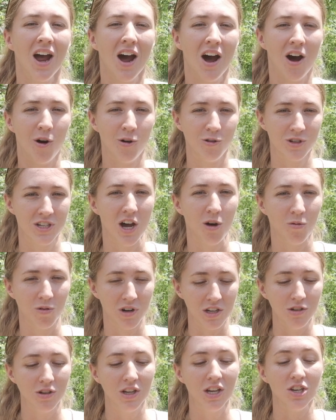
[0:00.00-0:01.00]
a hotel where
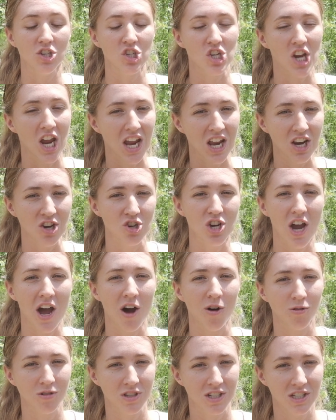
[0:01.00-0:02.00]
you can change
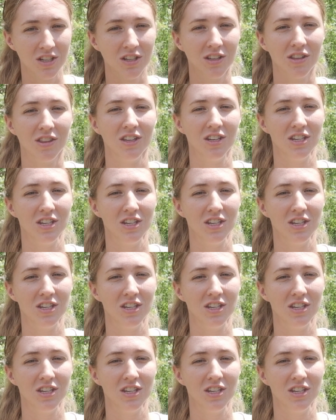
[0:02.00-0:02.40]
out the